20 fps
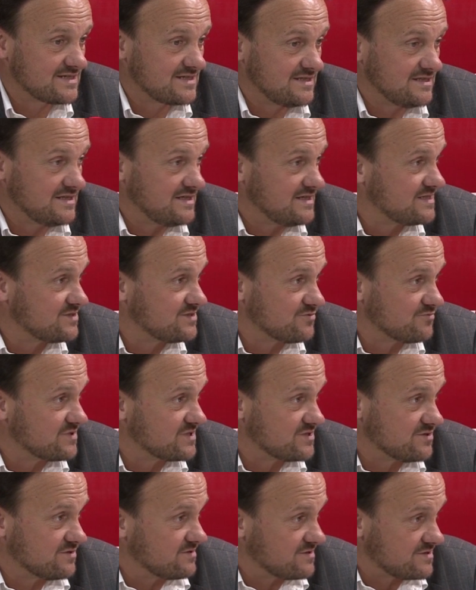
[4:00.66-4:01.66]
needs to
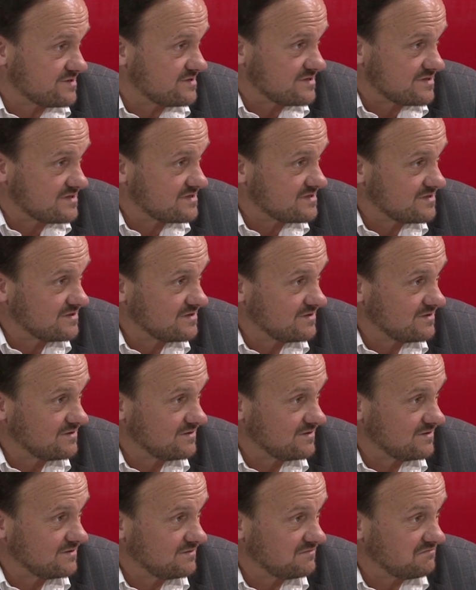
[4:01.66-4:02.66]
resources.
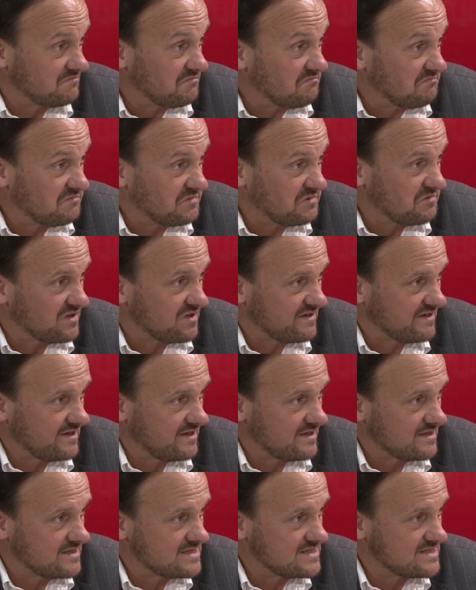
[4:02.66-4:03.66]
Mm-hmm. What
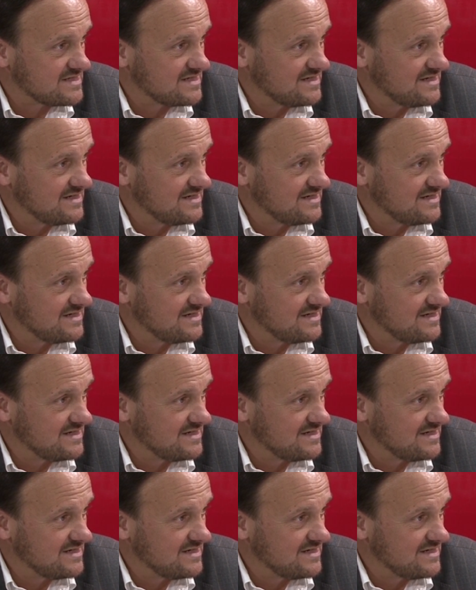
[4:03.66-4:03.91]
else? Yeah.